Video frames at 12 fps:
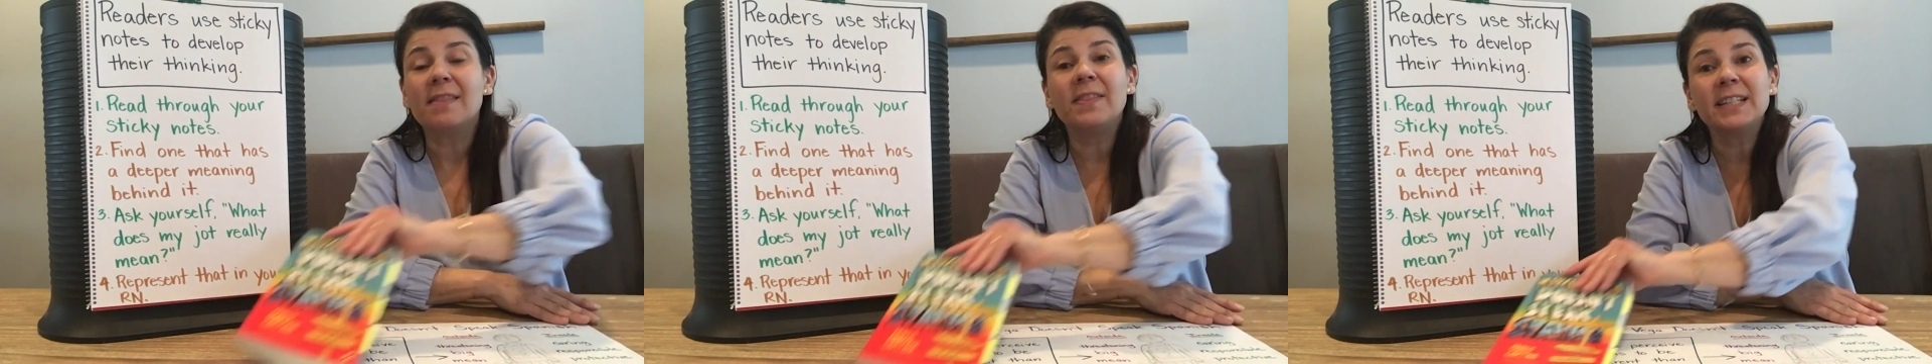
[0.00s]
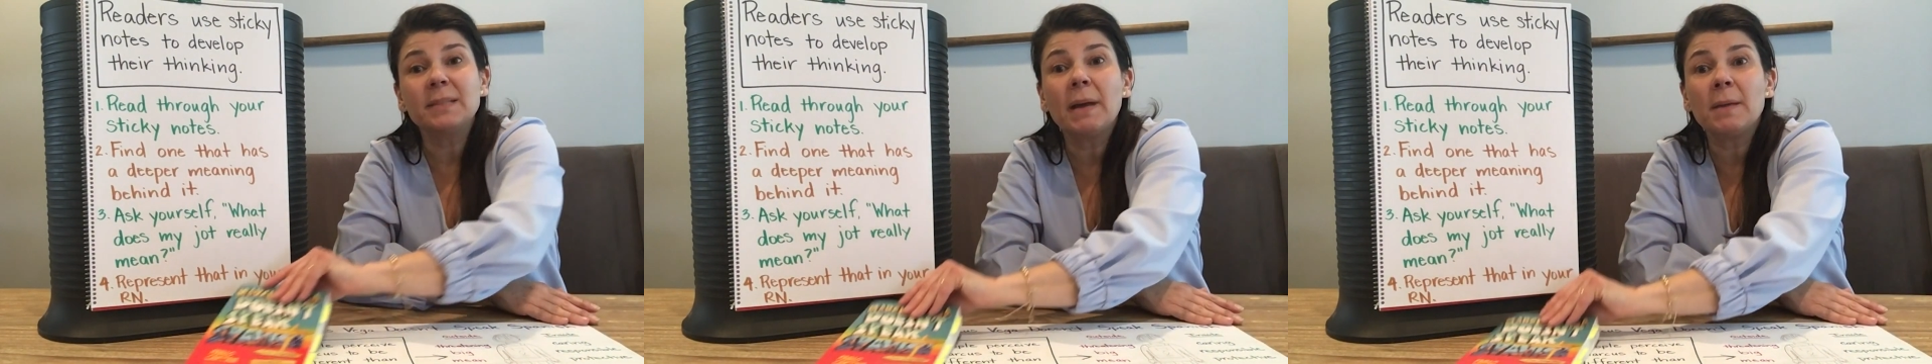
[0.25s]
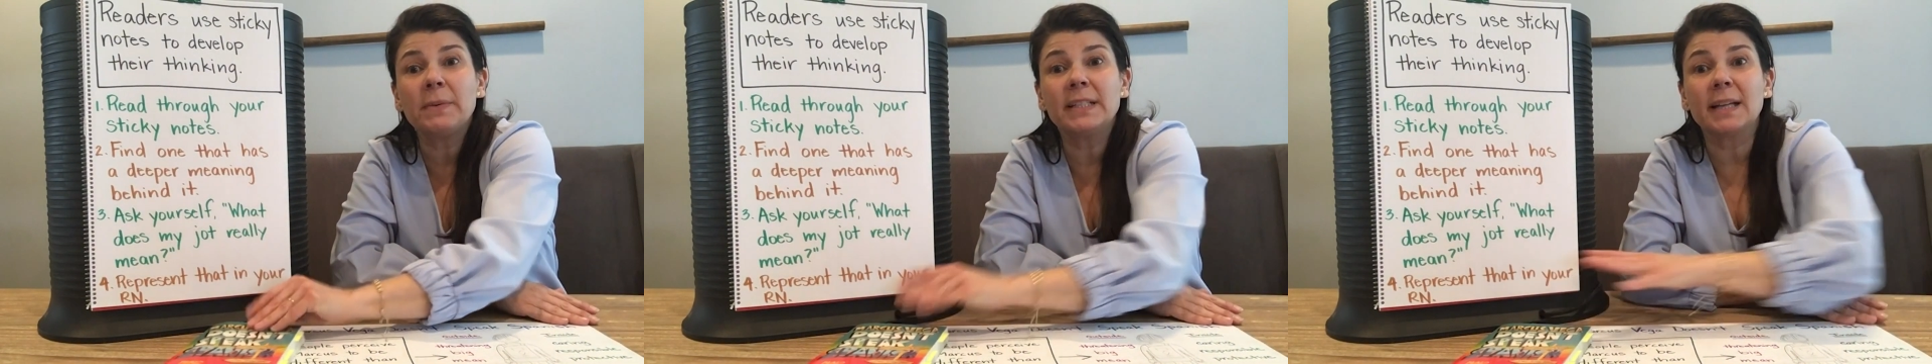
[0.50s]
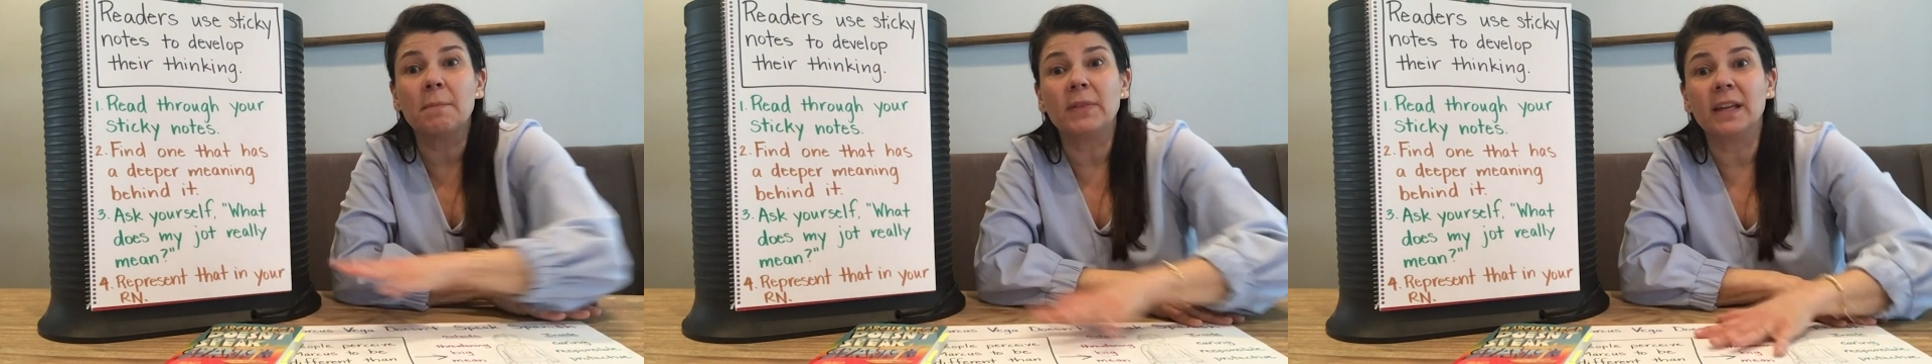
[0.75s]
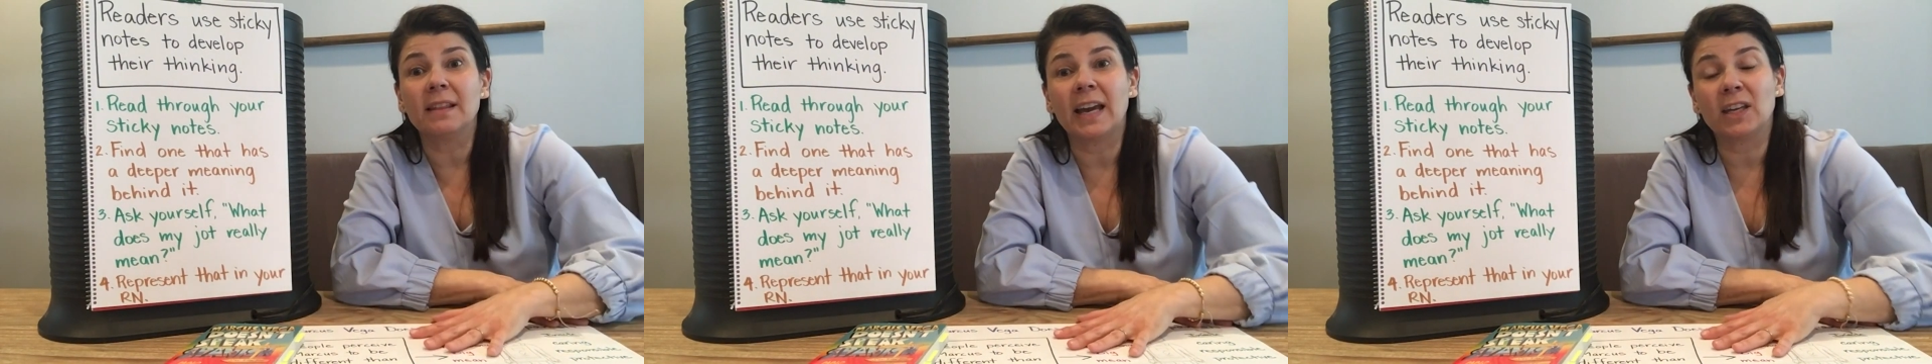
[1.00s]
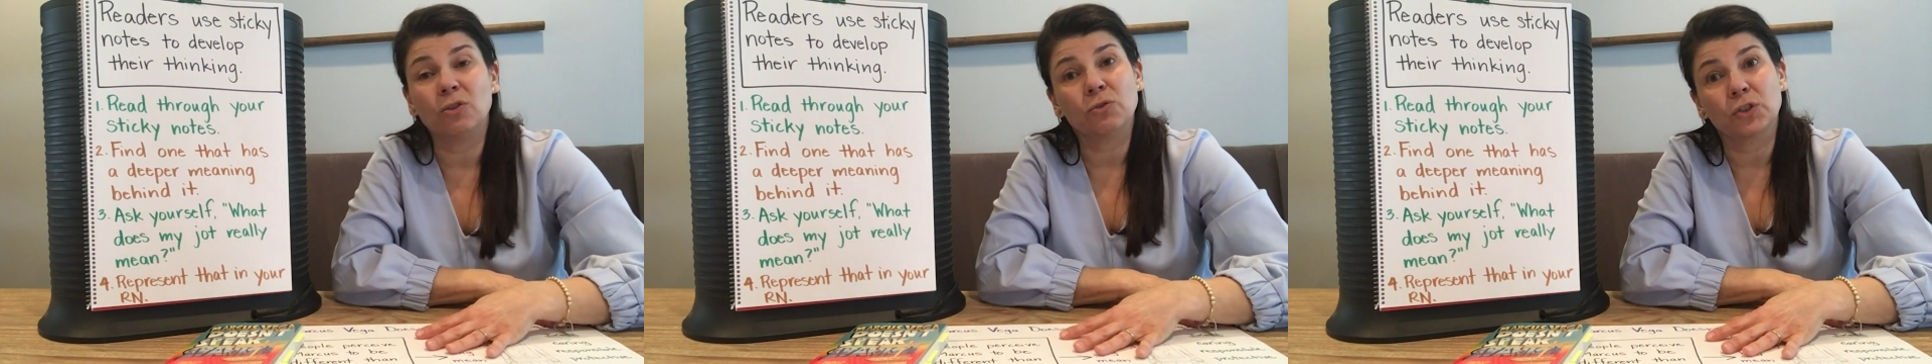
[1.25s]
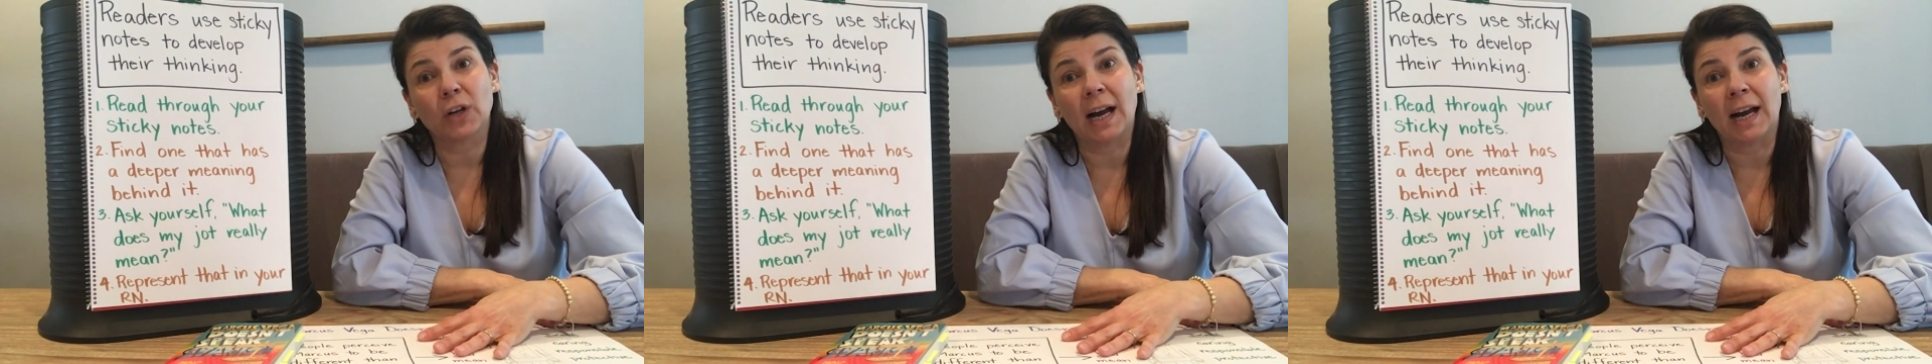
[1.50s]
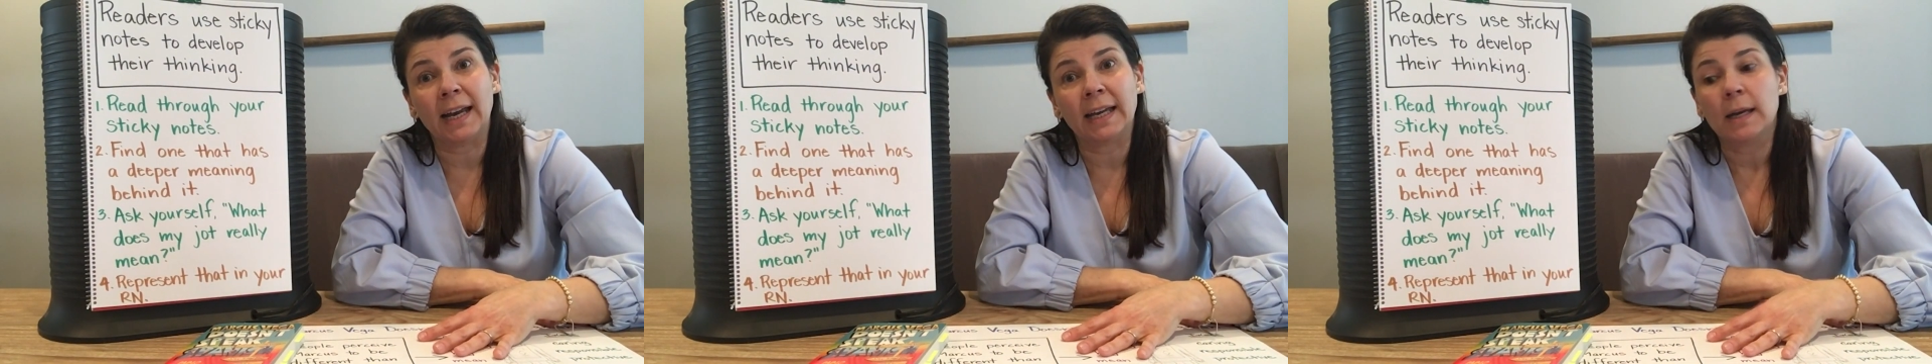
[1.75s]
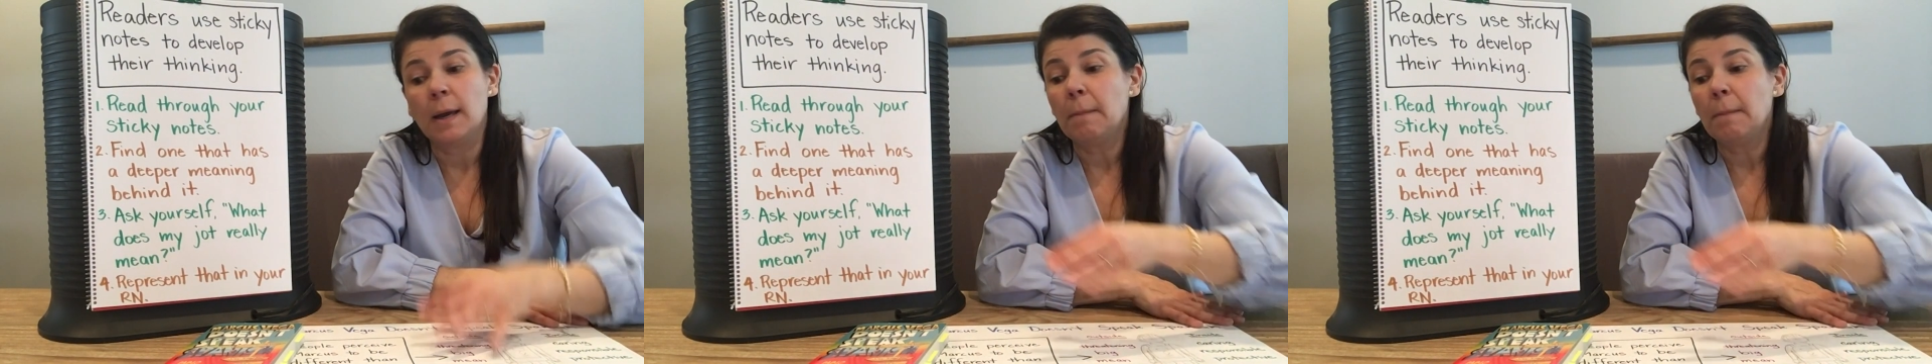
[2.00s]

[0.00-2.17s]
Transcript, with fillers: this might be something that you try.